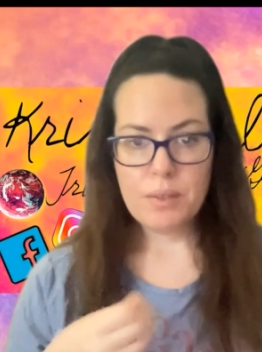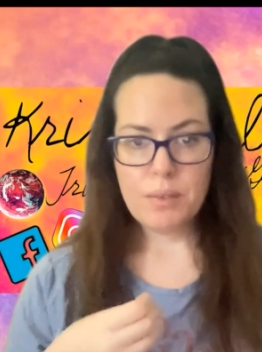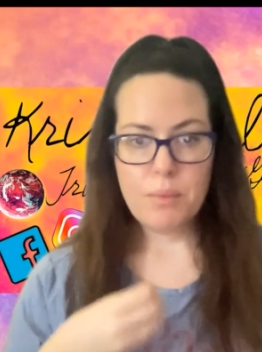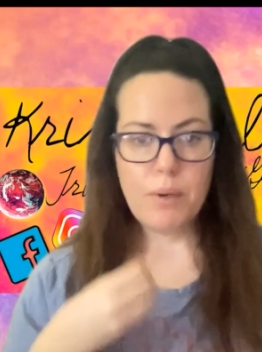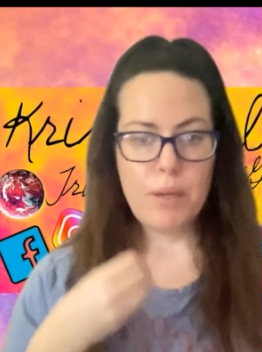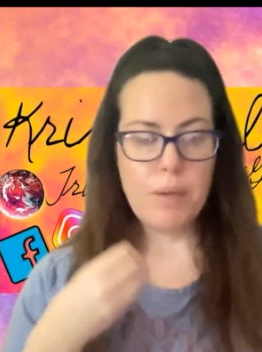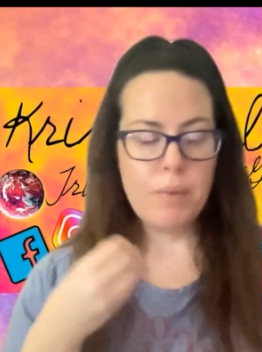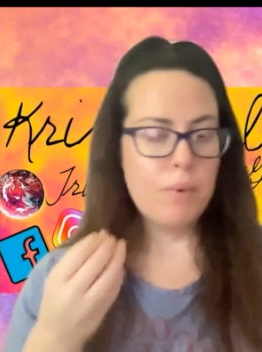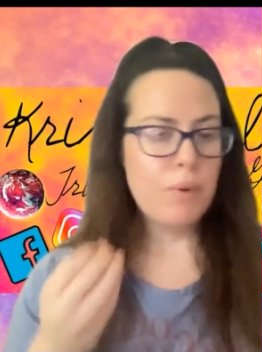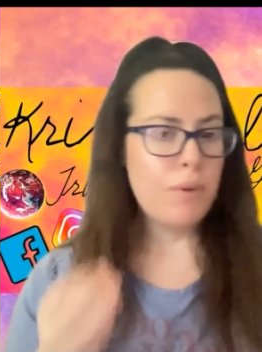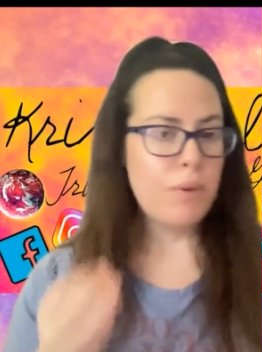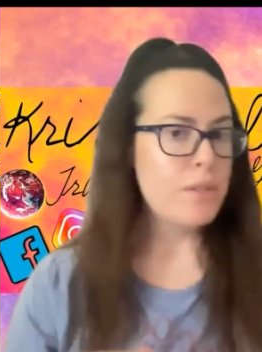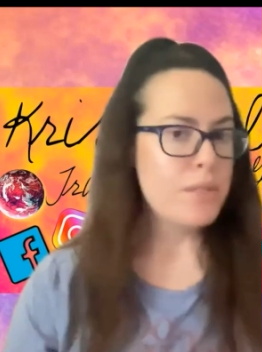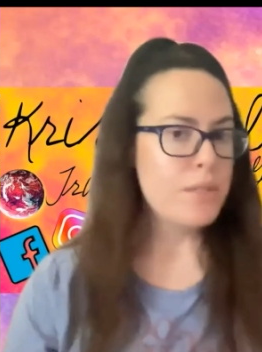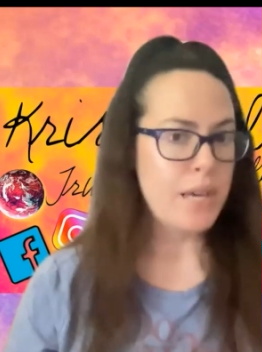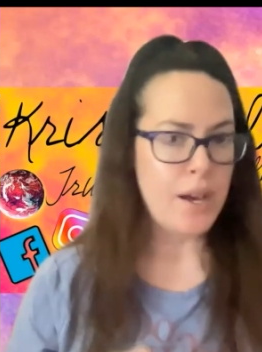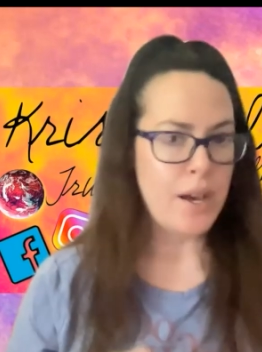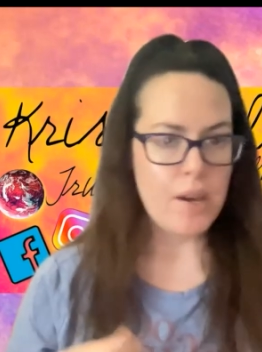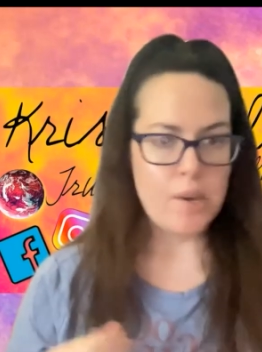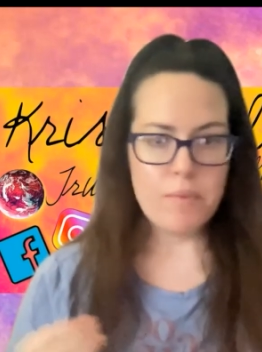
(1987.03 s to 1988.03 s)
were the
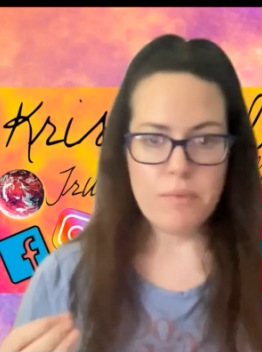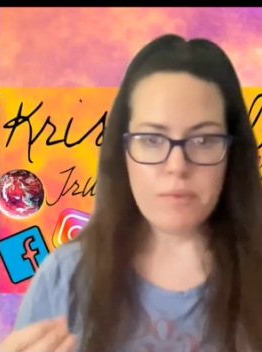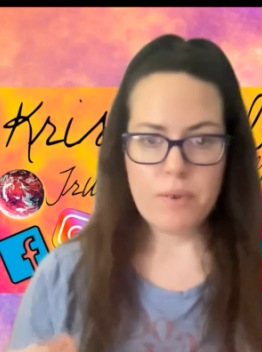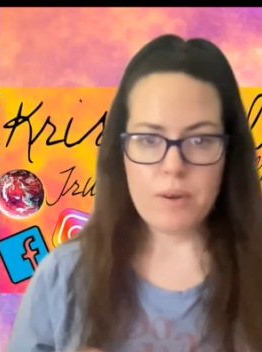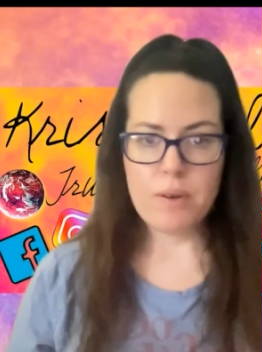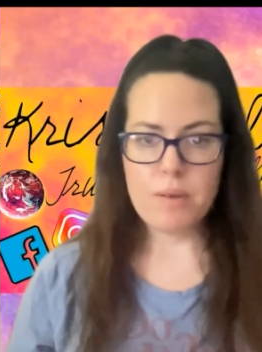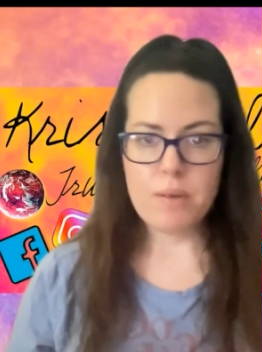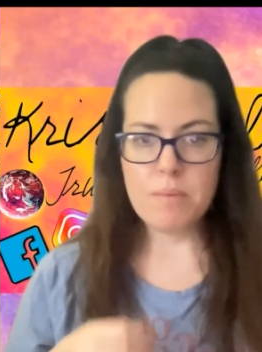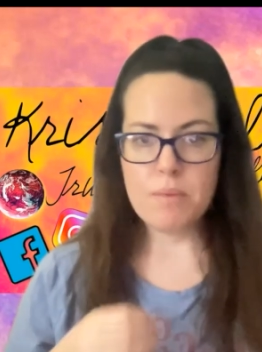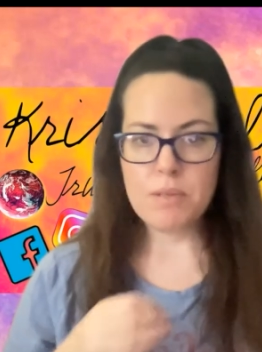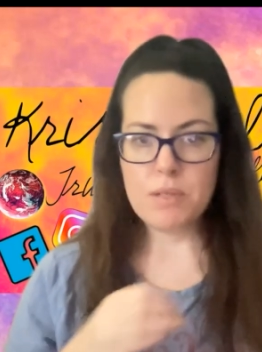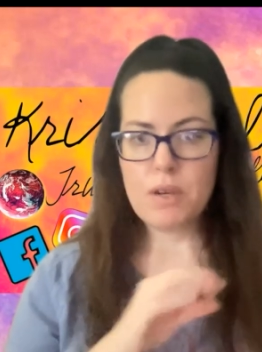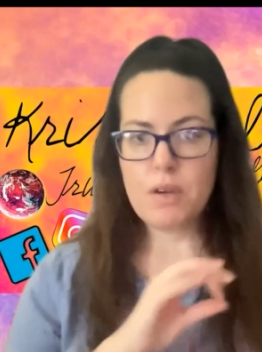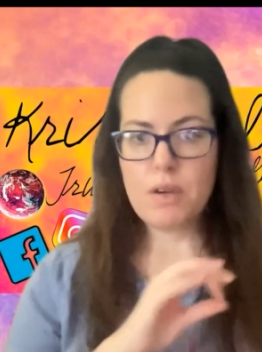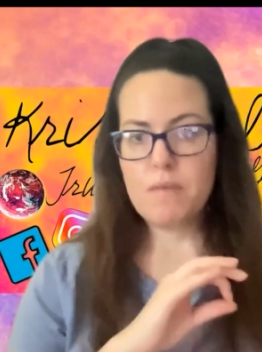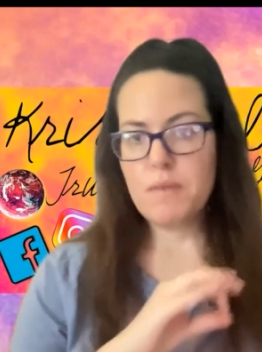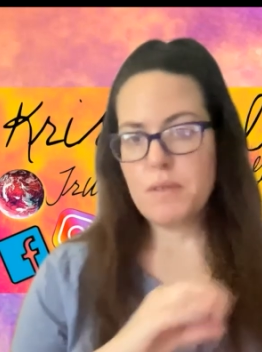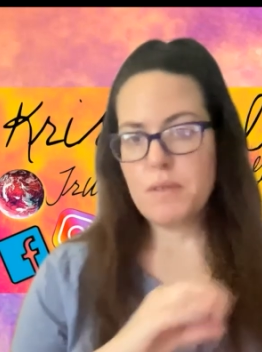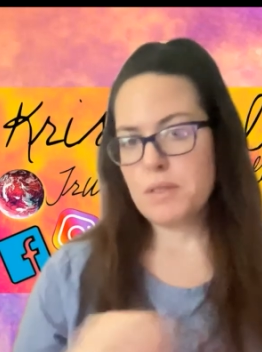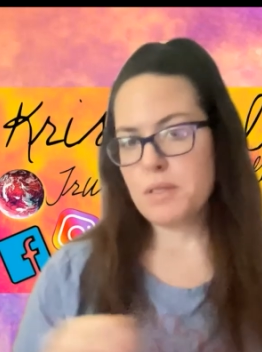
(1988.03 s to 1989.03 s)
time frames
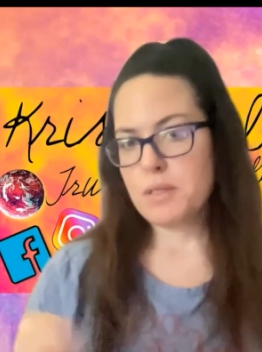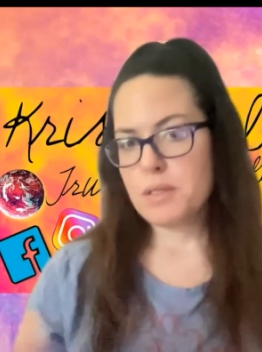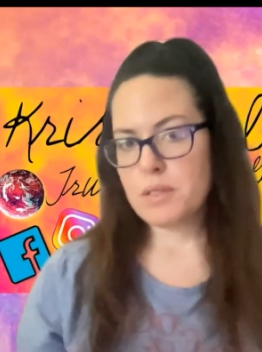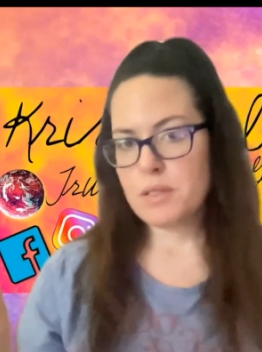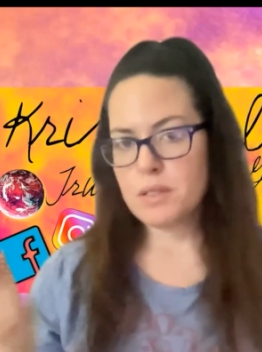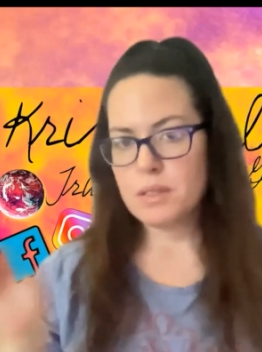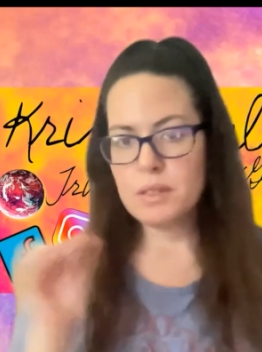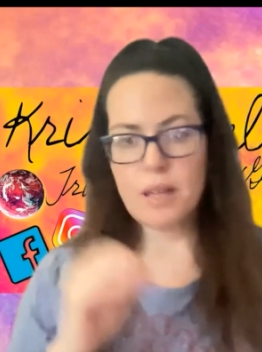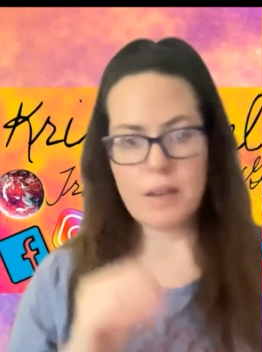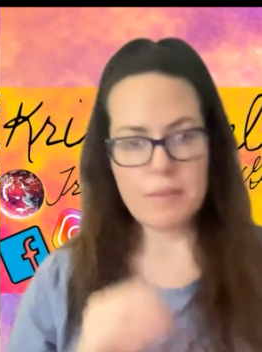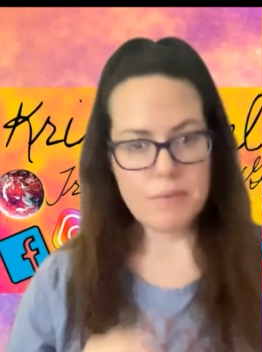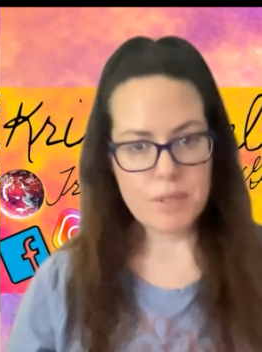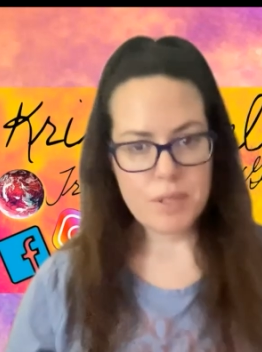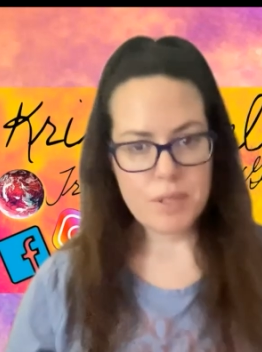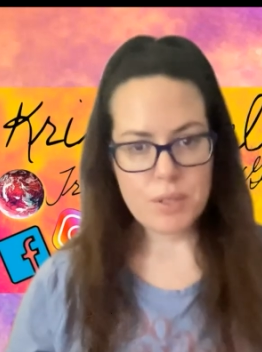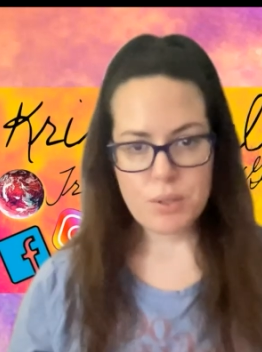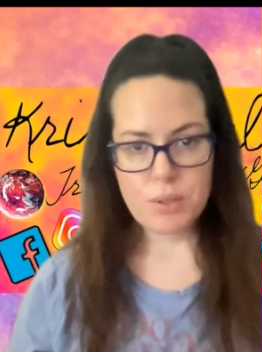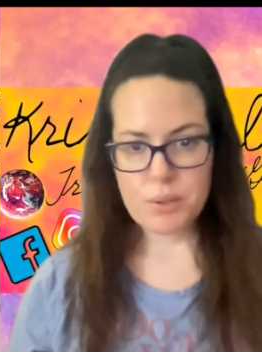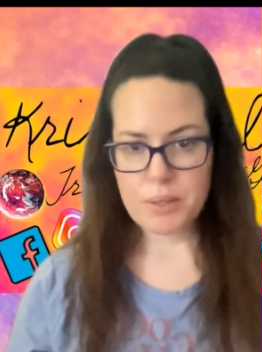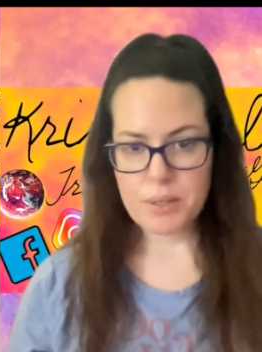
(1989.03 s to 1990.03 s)
of this love
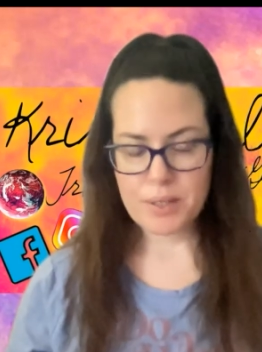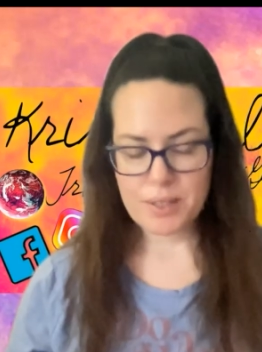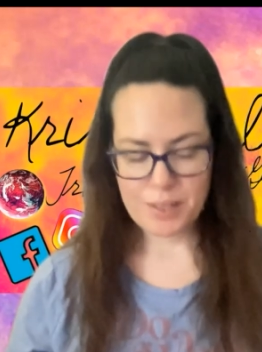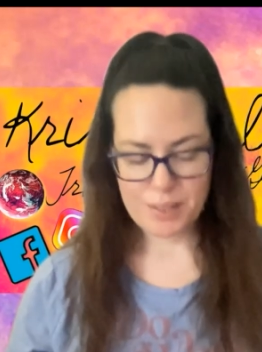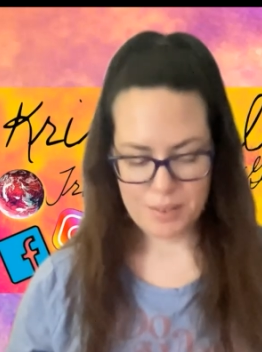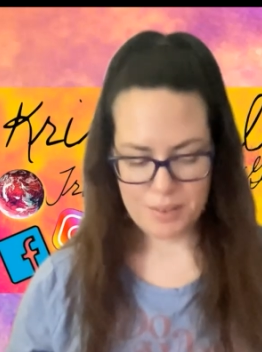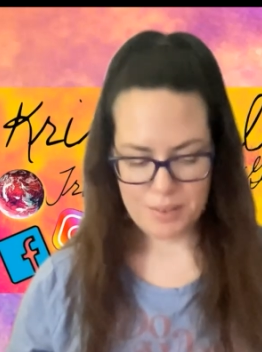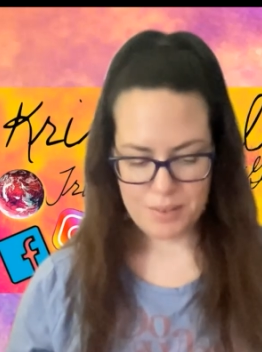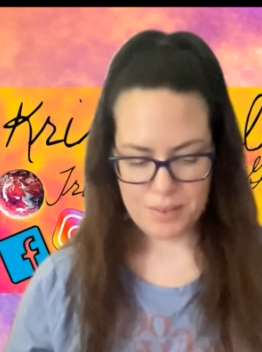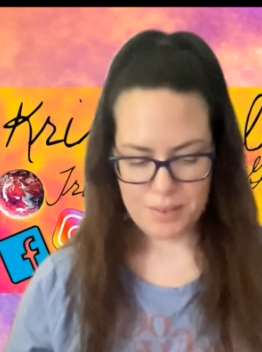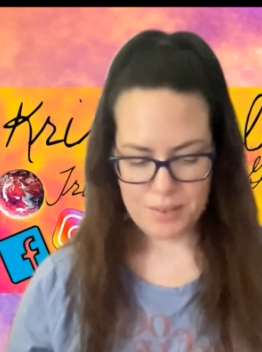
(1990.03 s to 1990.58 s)
story?